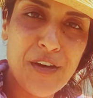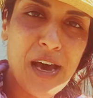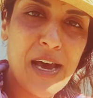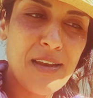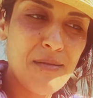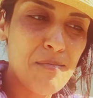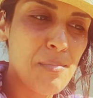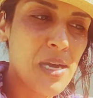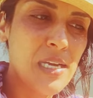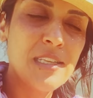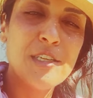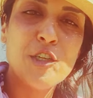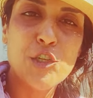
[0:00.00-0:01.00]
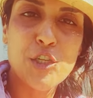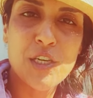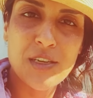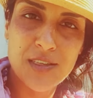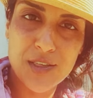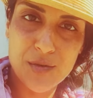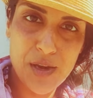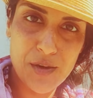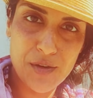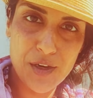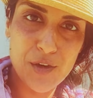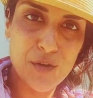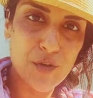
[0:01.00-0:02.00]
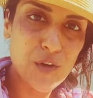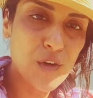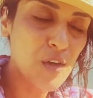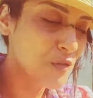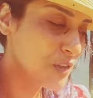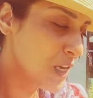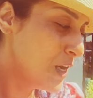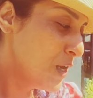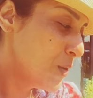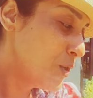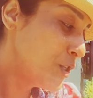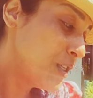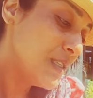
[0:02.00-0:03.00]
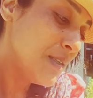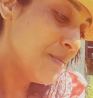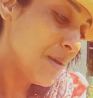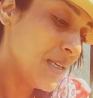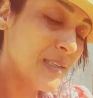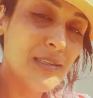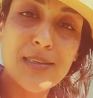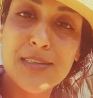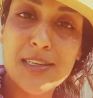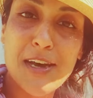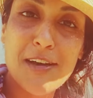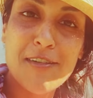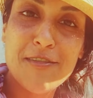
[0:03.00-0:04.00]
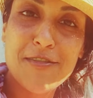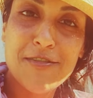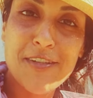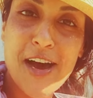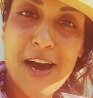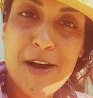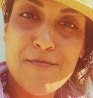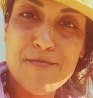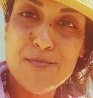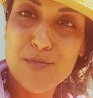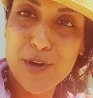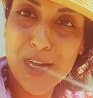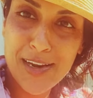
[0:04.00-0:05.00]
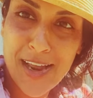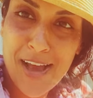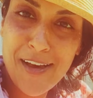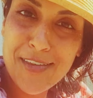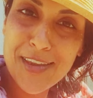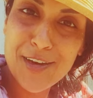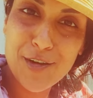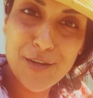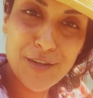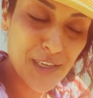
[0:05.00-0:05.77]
fat myelin sheath surrounding your nerves, which is the basis of brain health and nerve